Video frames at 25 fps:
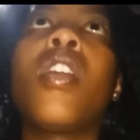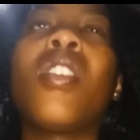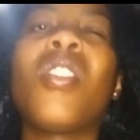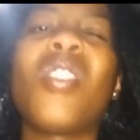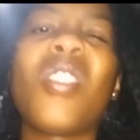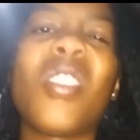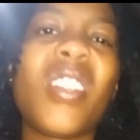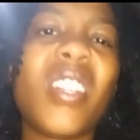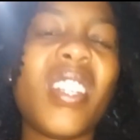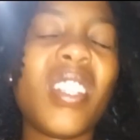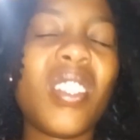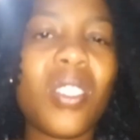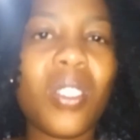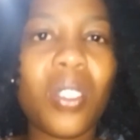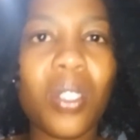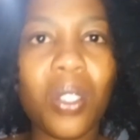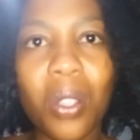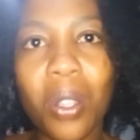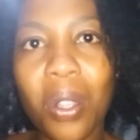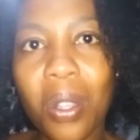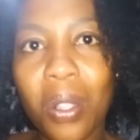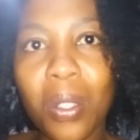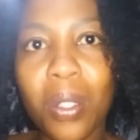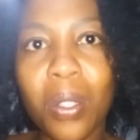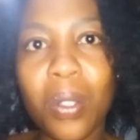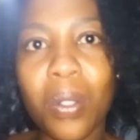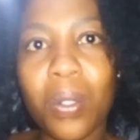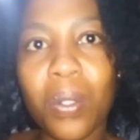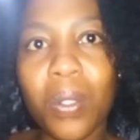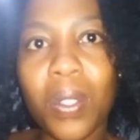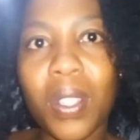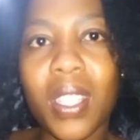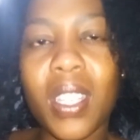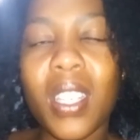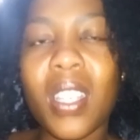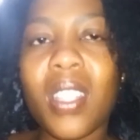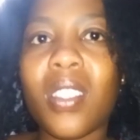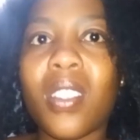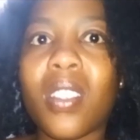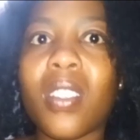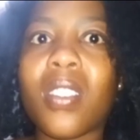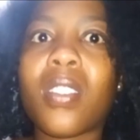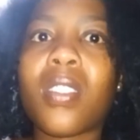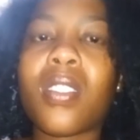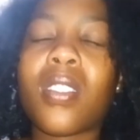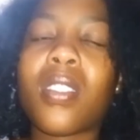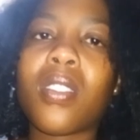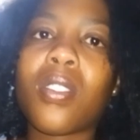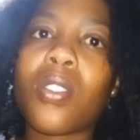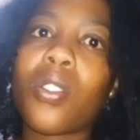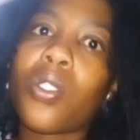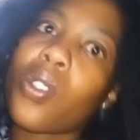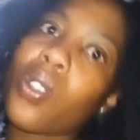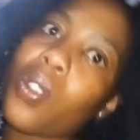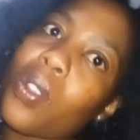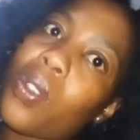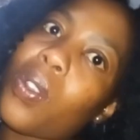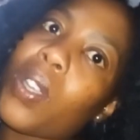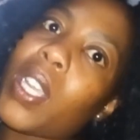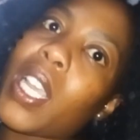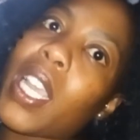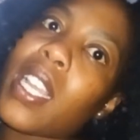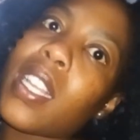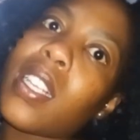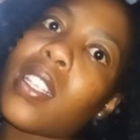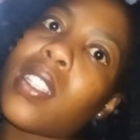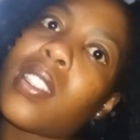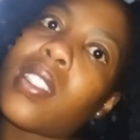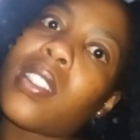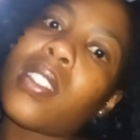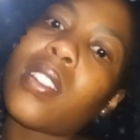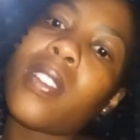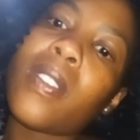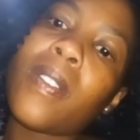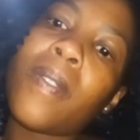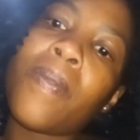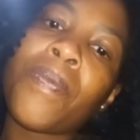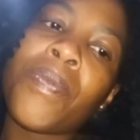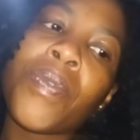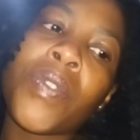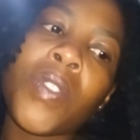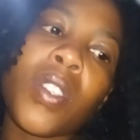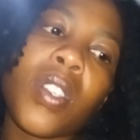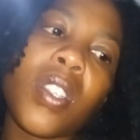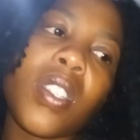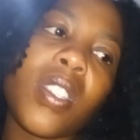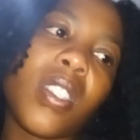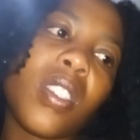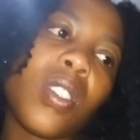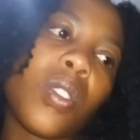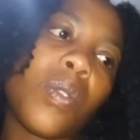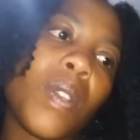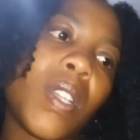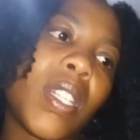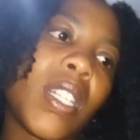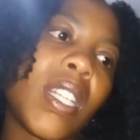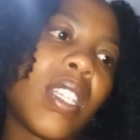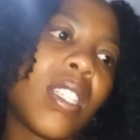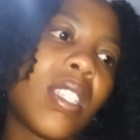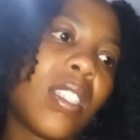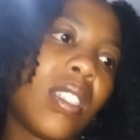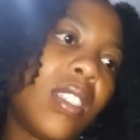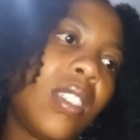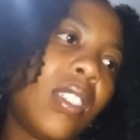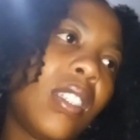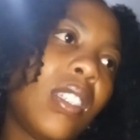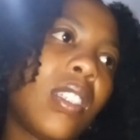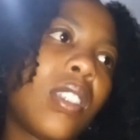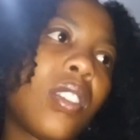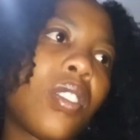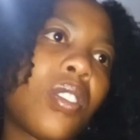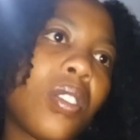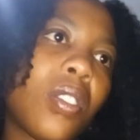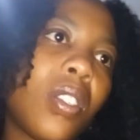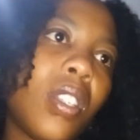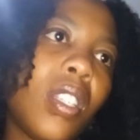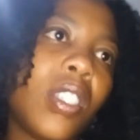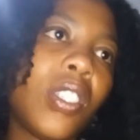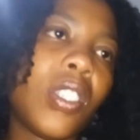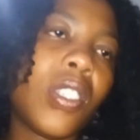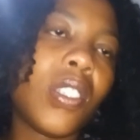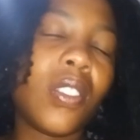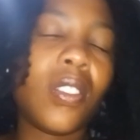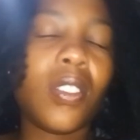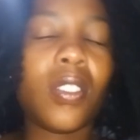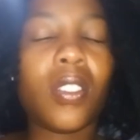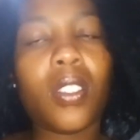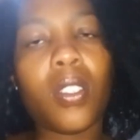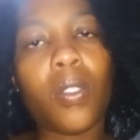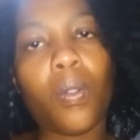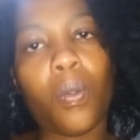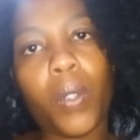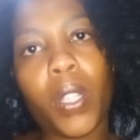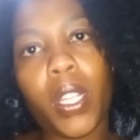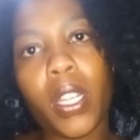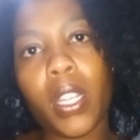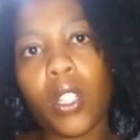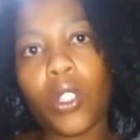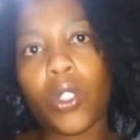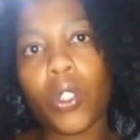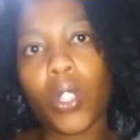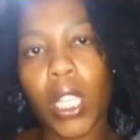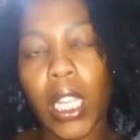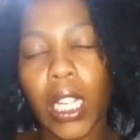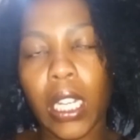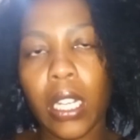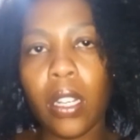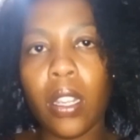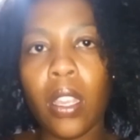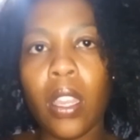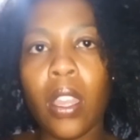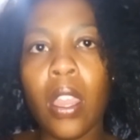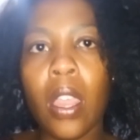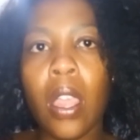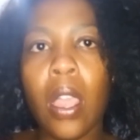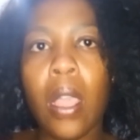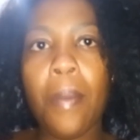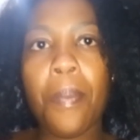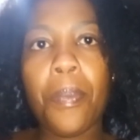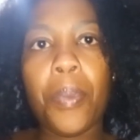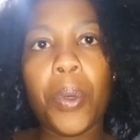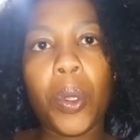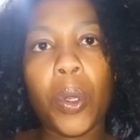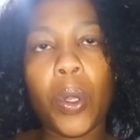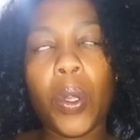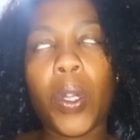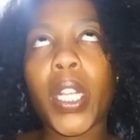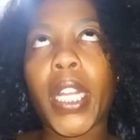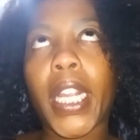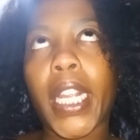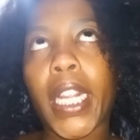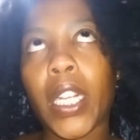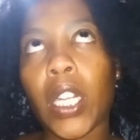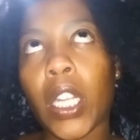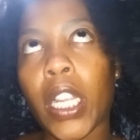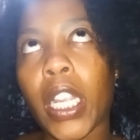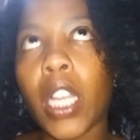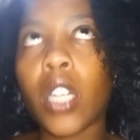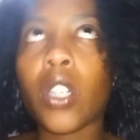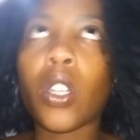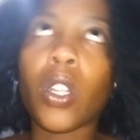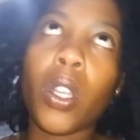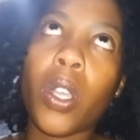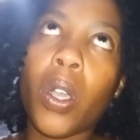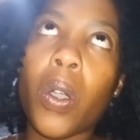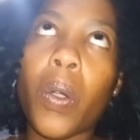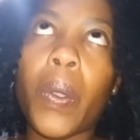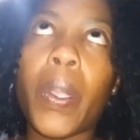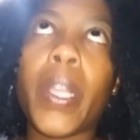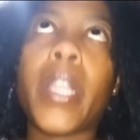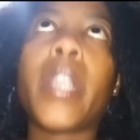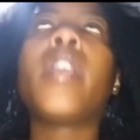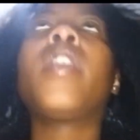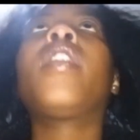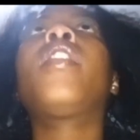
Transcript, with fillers: not install so to say just show you guys because this one doesn't need installation this is a wig that you can put on and get going